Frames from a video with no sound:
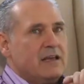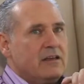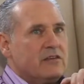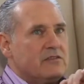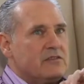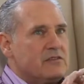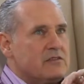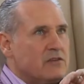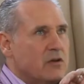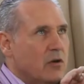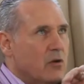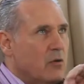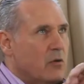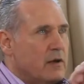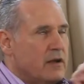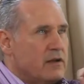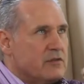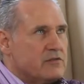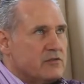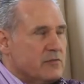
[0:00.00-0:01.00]
so
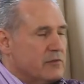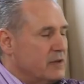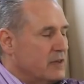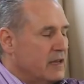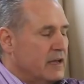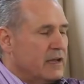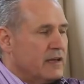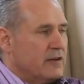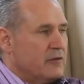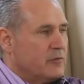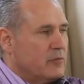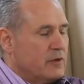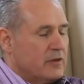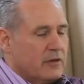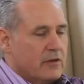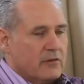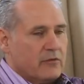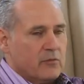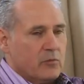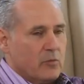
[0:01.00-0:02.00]
interrelated with
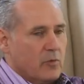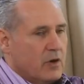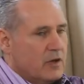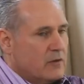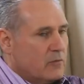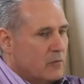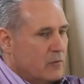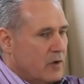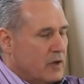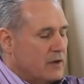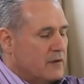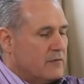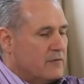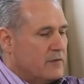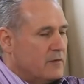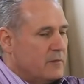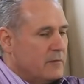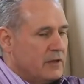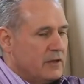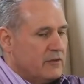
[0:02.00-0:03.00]
this. One
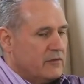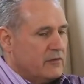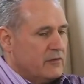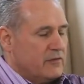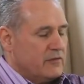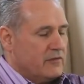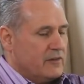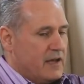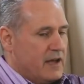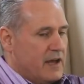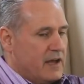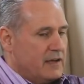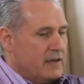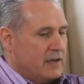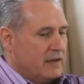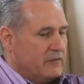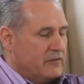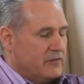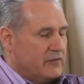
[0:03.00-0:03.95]
of them is that I've